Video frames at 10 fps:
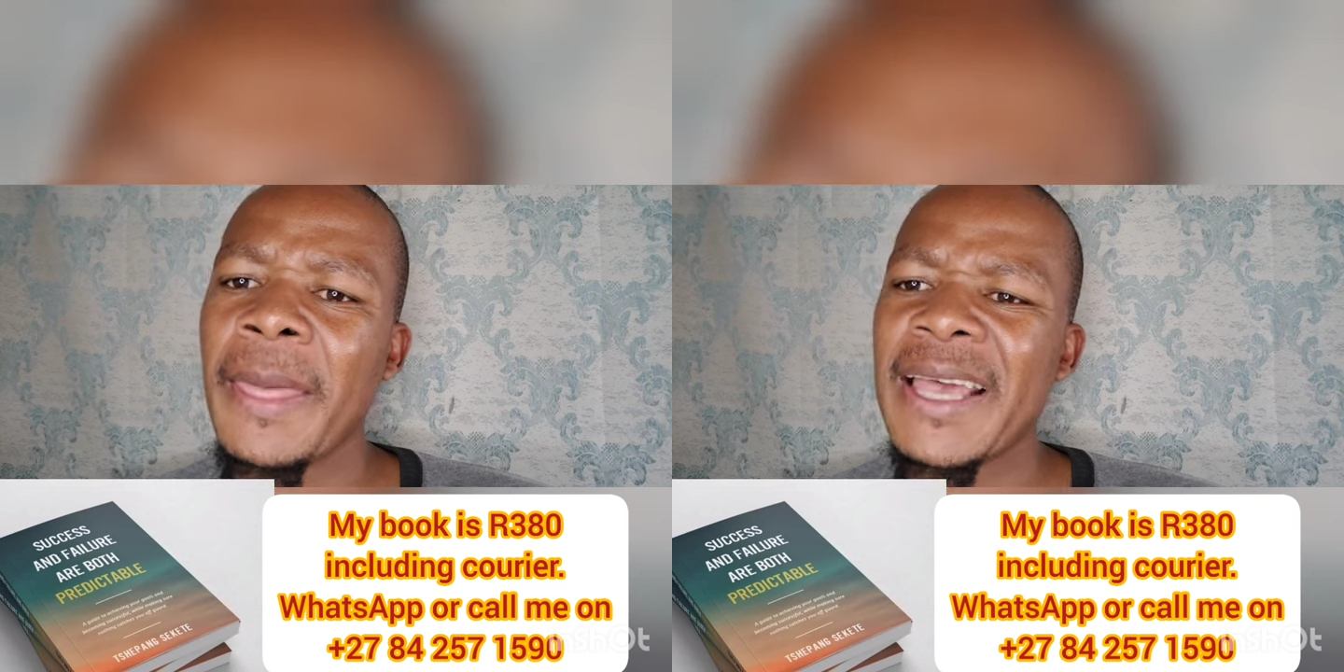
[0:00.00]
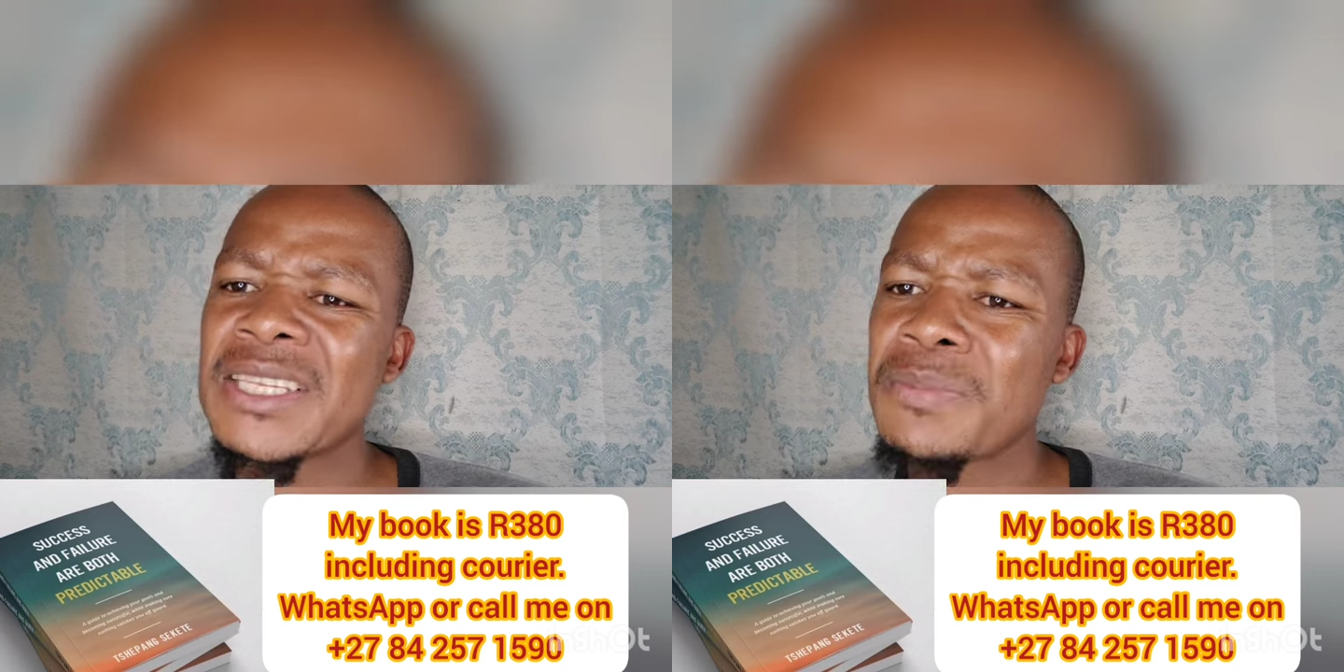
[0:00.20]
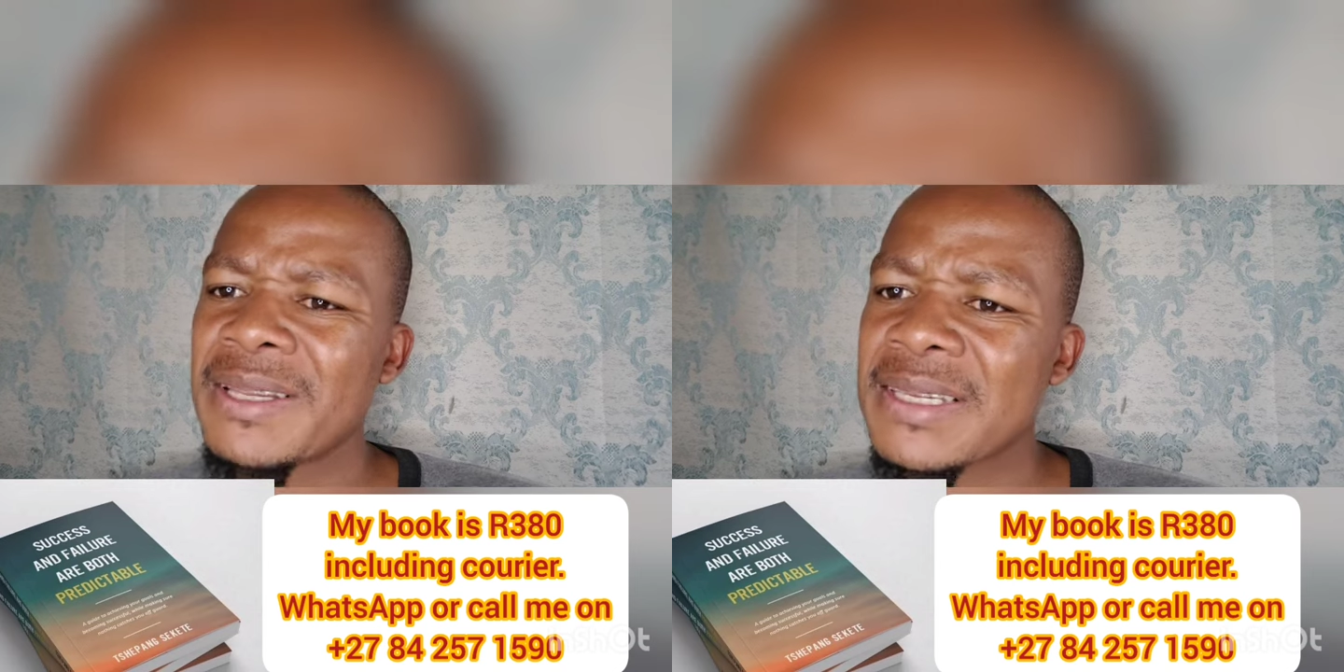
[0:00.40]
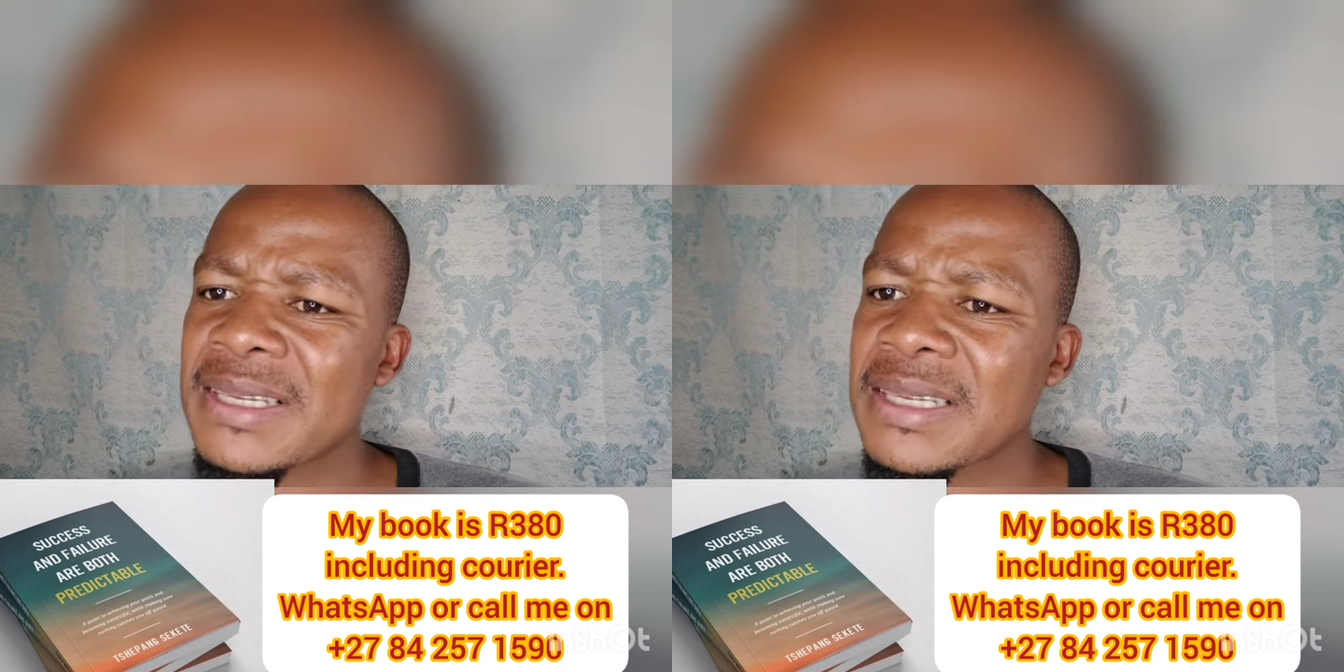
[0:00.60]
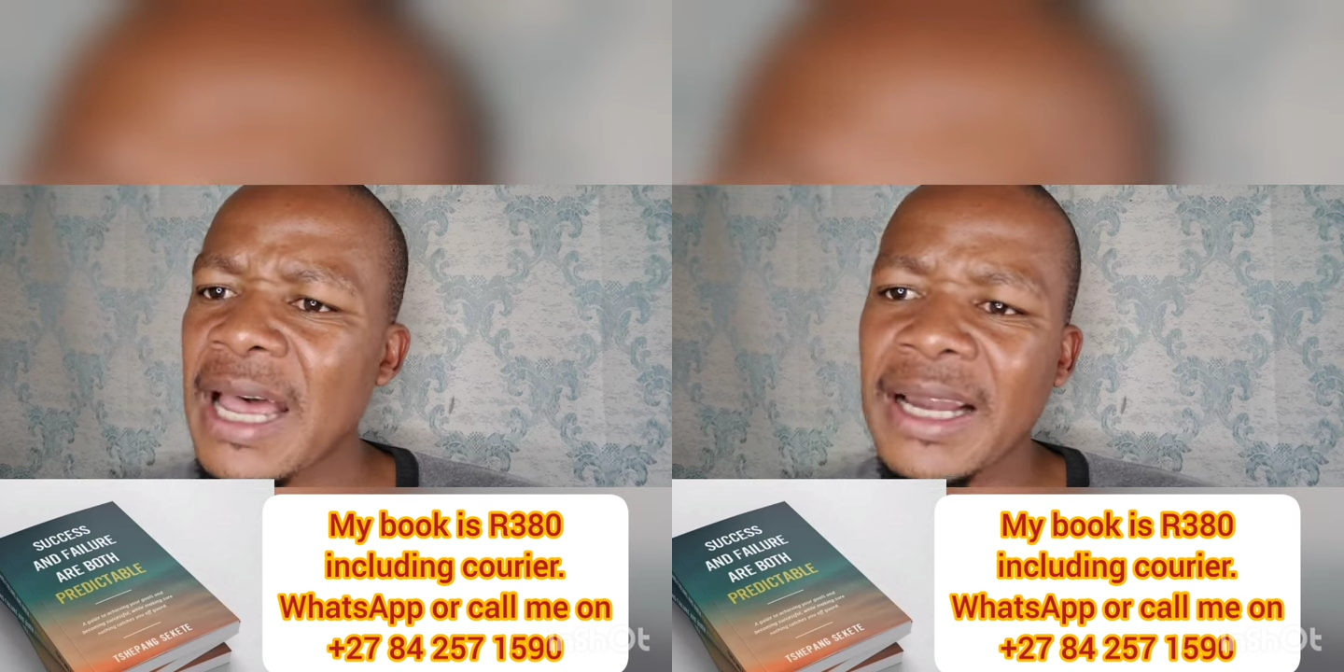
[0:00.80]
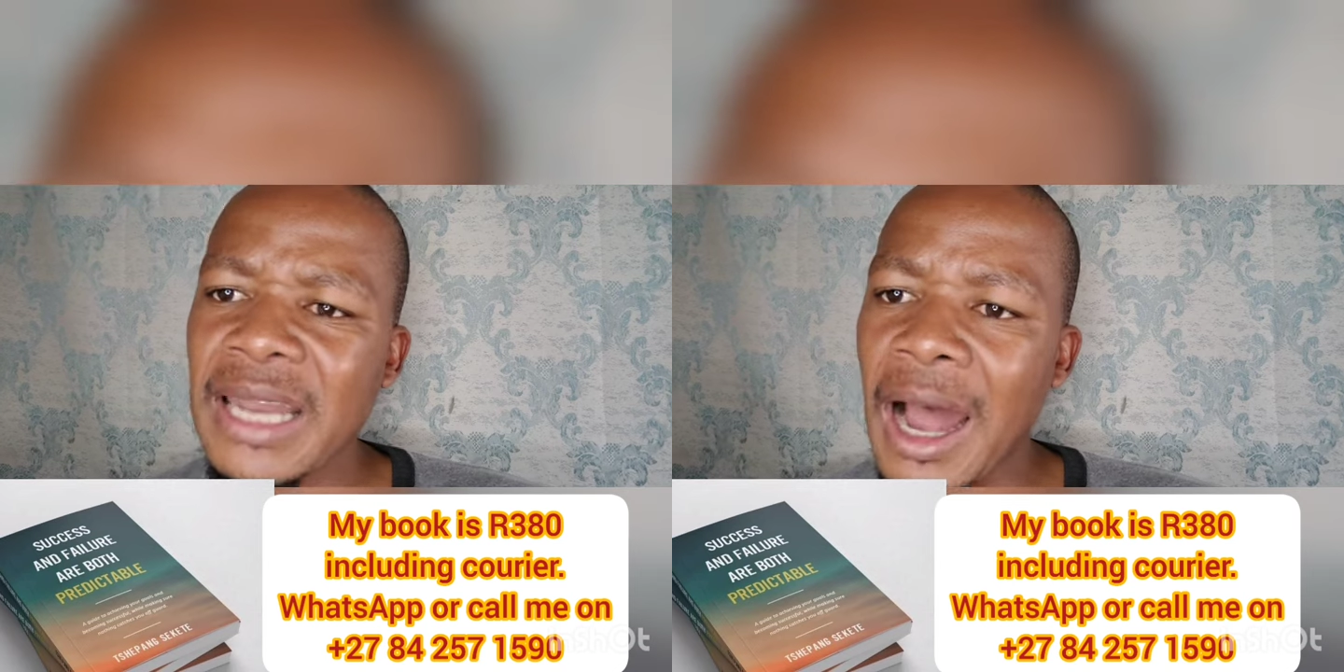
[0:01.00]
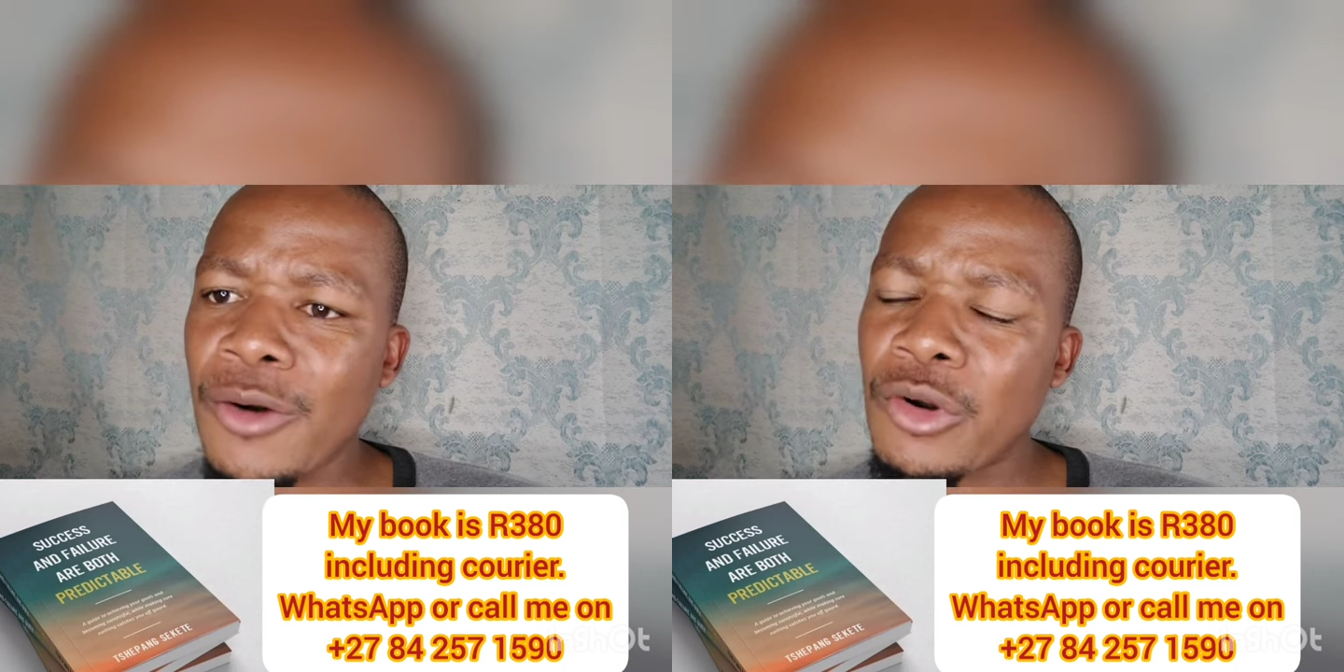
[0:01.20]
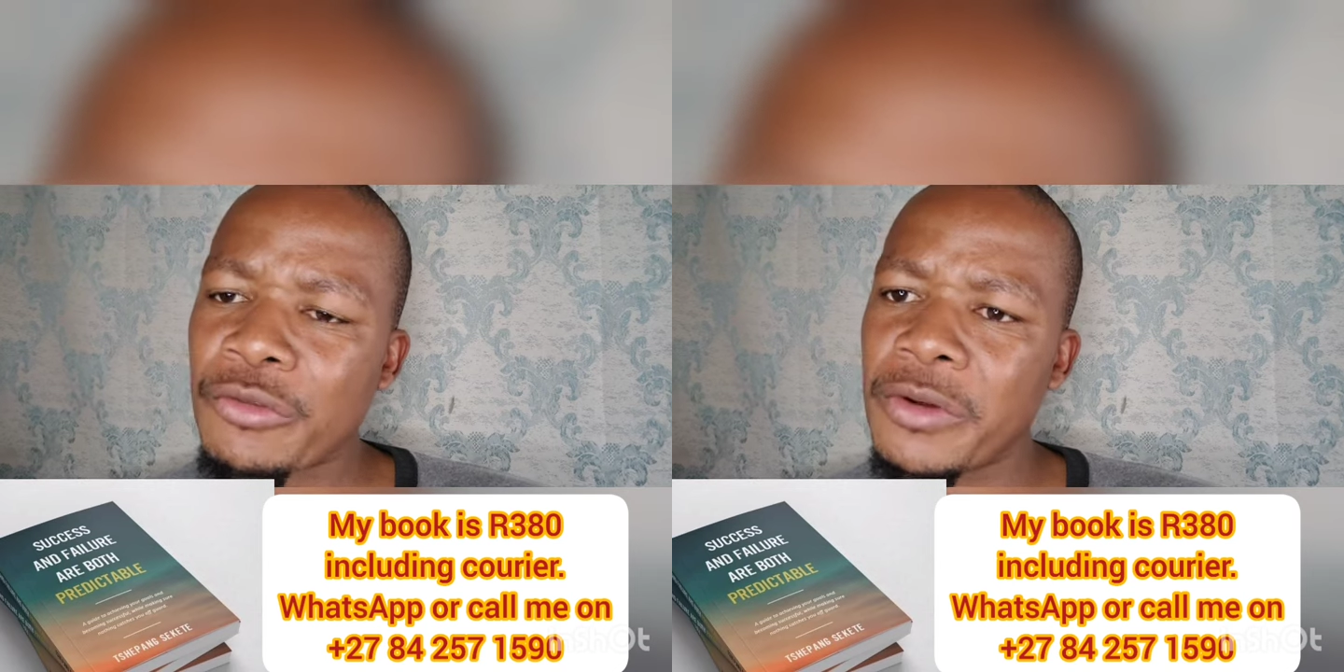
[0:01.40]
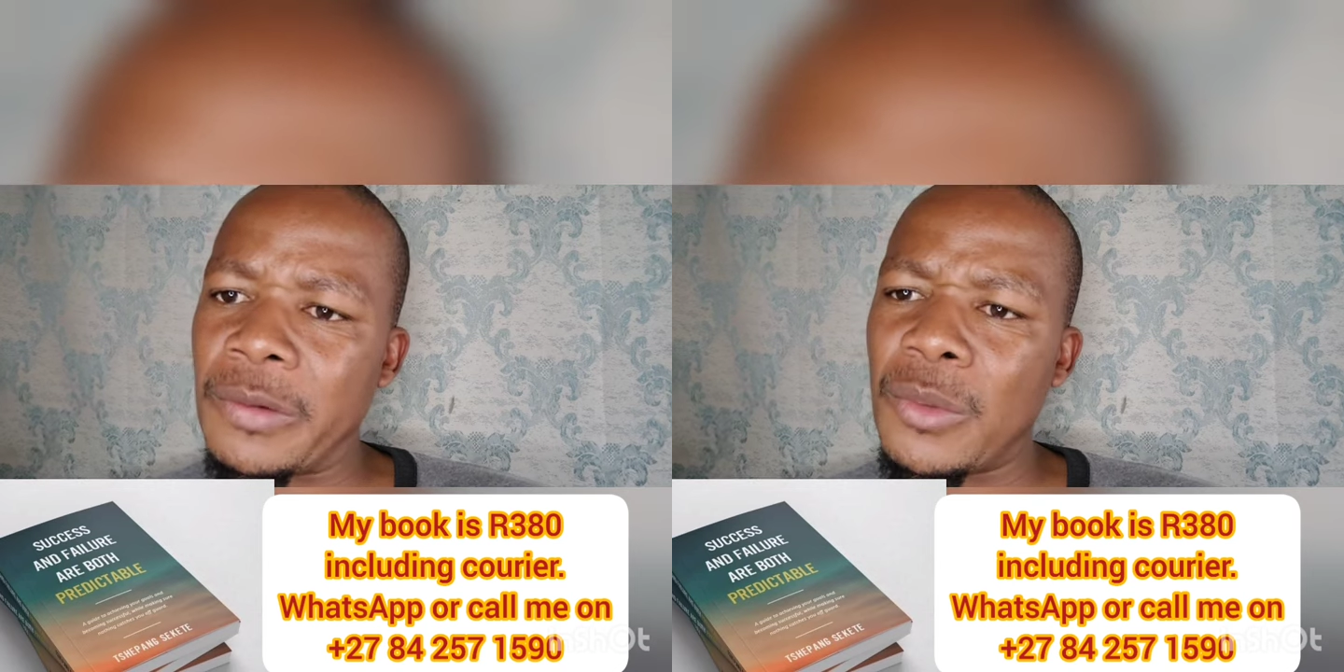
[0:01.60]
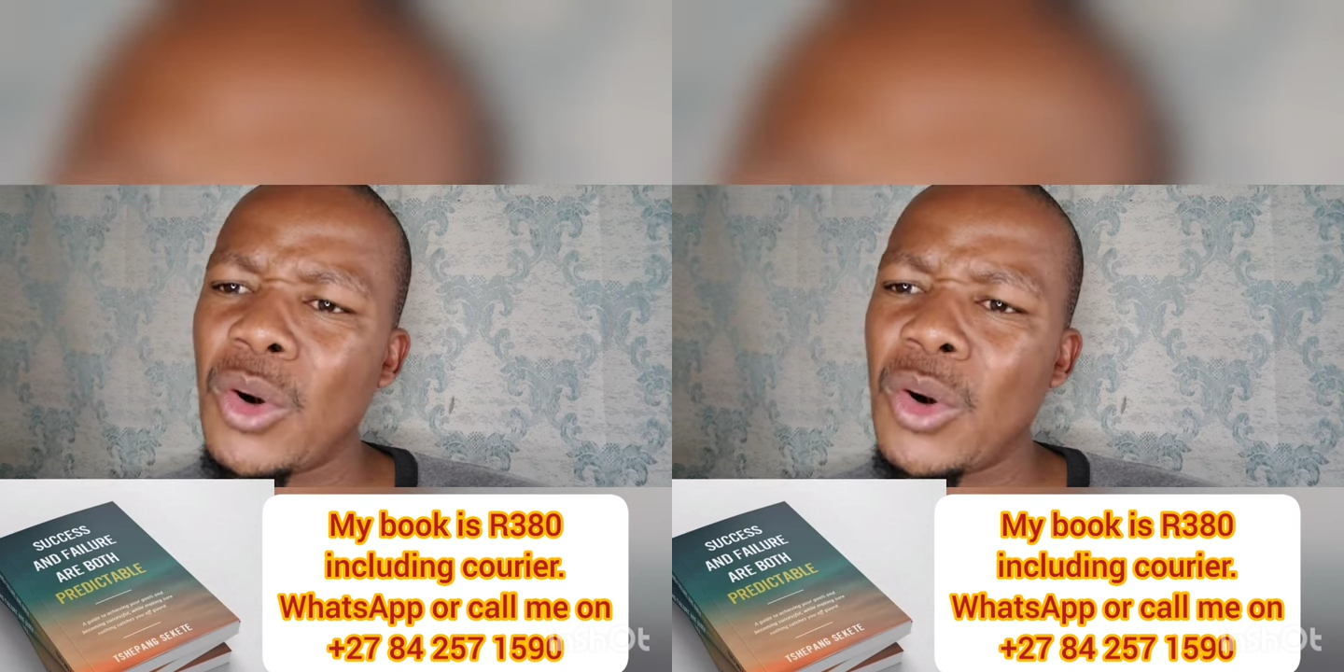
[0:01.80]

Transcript: has been sucked out of him.